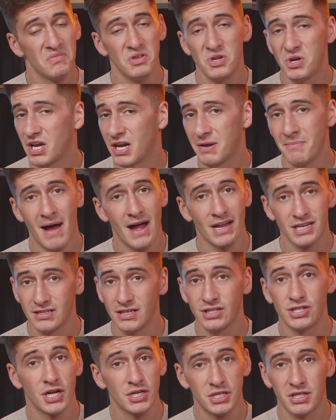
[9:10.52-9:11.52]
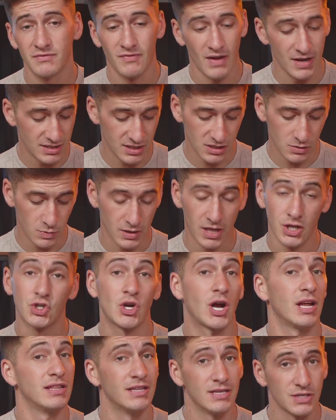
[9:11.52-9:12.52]
You can imagine the judges' faces when they
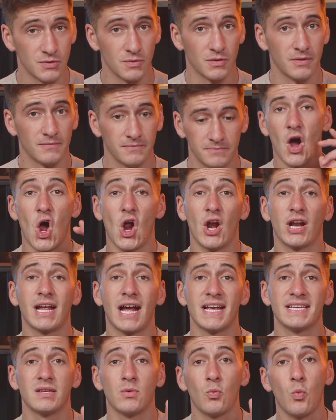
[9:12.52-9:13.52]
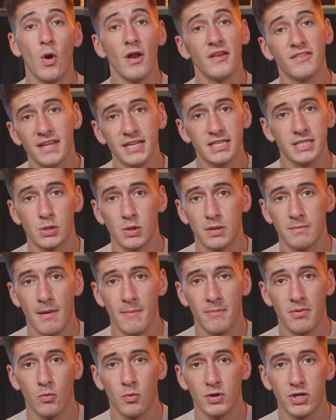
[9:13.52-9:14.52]
tried this one. All right, guys, and one thing to
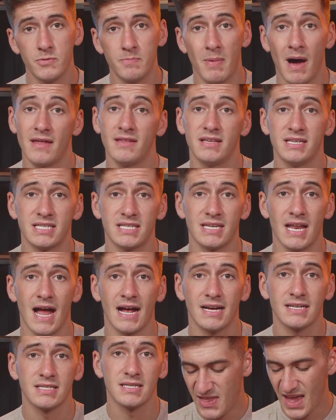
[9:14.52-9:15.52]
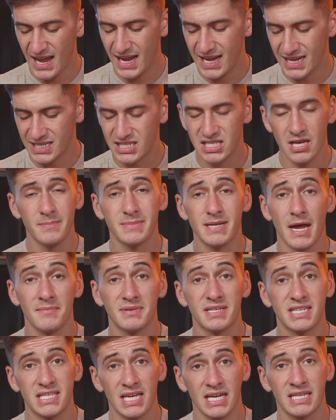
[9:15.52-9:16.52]
remember when you buy these snacks, they can
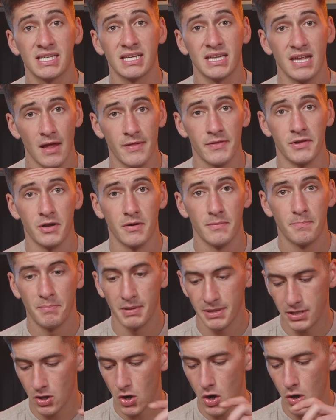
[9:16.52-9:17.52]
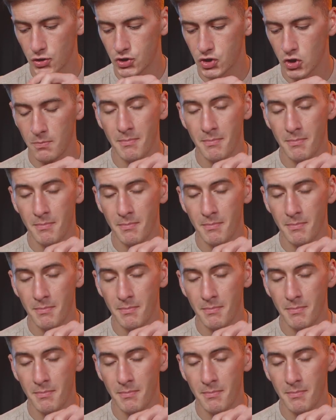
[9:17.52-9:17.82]
sometimes stick together, but they're also